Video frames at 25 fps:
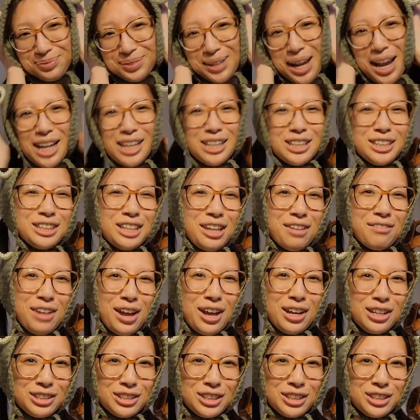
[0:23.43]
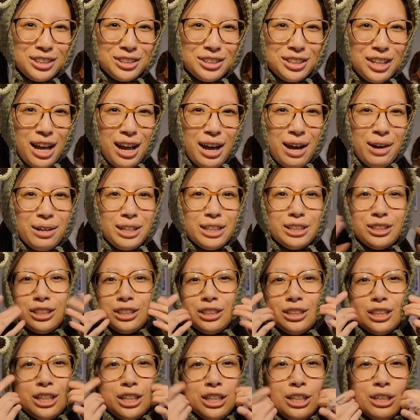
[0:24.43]
I just love how it turned out. It's
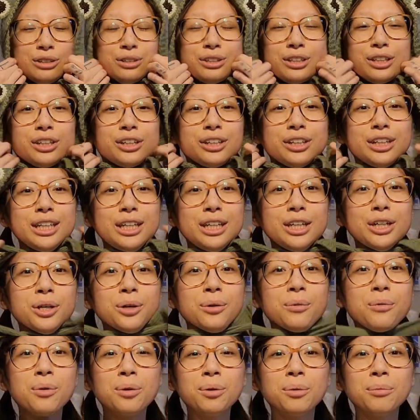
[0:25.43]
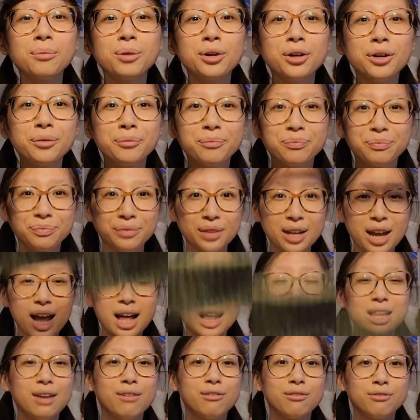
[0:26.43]
just a cute little ear warmer.
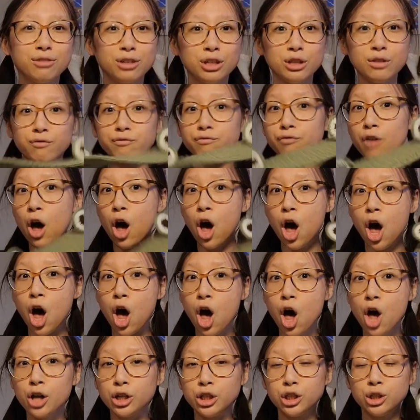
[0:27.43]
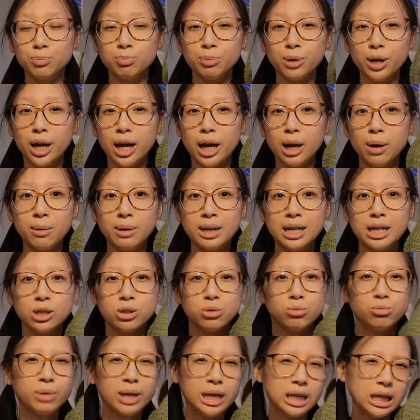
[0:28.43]
I love it for the fall, spring, when it's
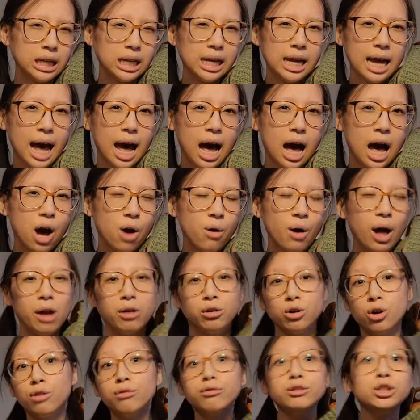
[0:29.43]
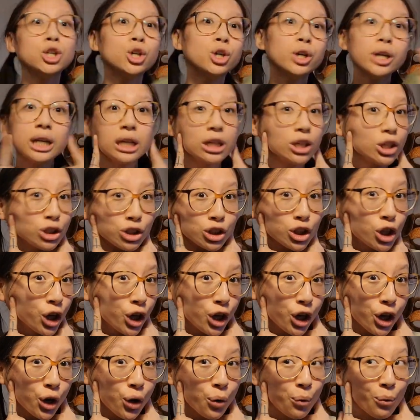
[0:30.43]
windy out. I don't know if your ears
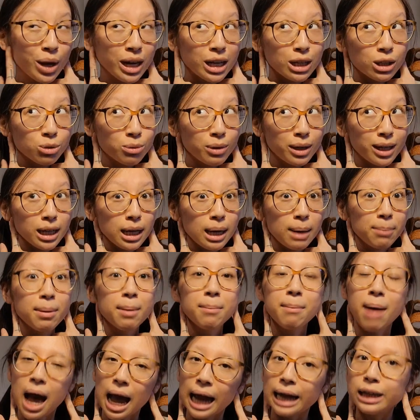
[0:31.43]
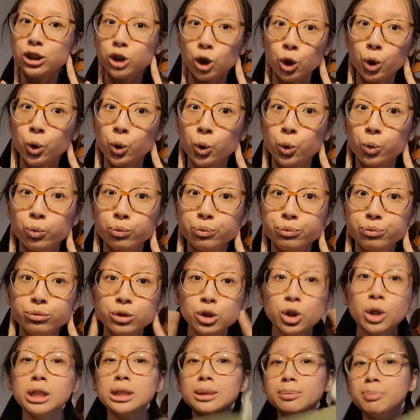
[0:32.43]
hurt when it's windy, but mine do.
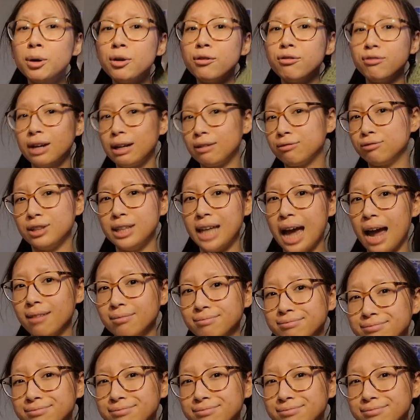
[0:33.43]
So it's perfect for that.